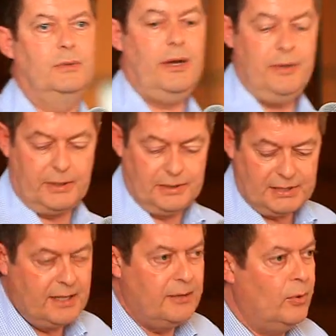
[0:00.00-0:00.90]
Although you can
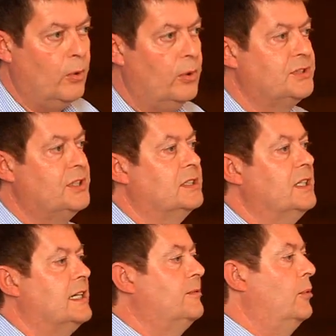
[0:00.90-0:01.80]
say the more
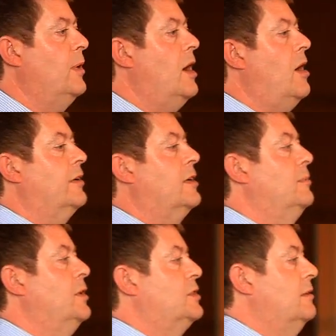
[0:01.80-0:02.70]
successful we are in
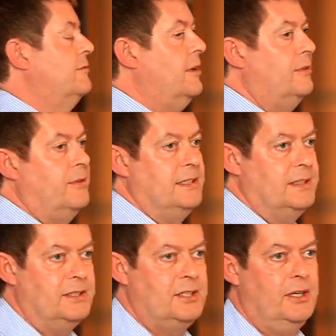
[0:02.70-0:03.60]
commercial and
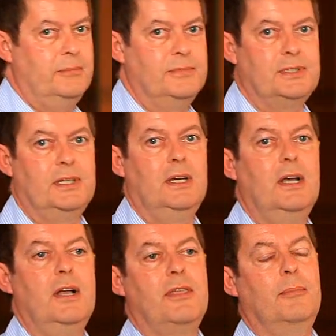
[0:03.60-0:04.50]
fundraising terms,
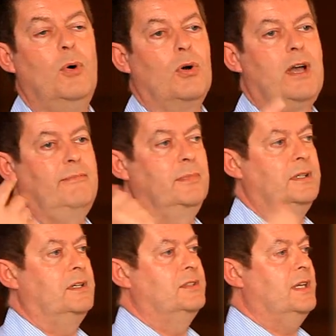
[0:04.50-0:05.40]
the more
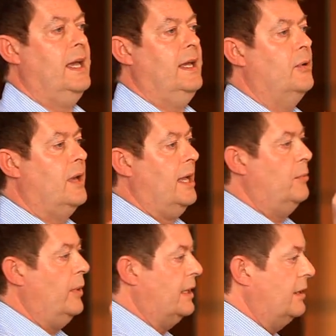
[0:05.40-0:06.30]
government can say, okay,
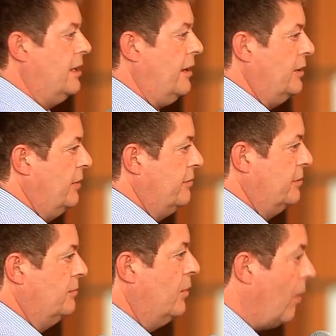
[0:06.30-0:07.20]
we can cut you
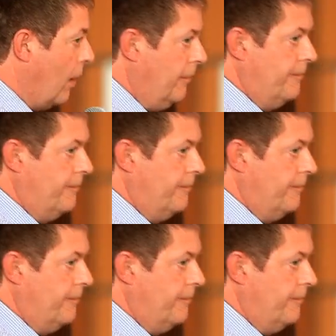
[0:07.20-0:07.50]
even more.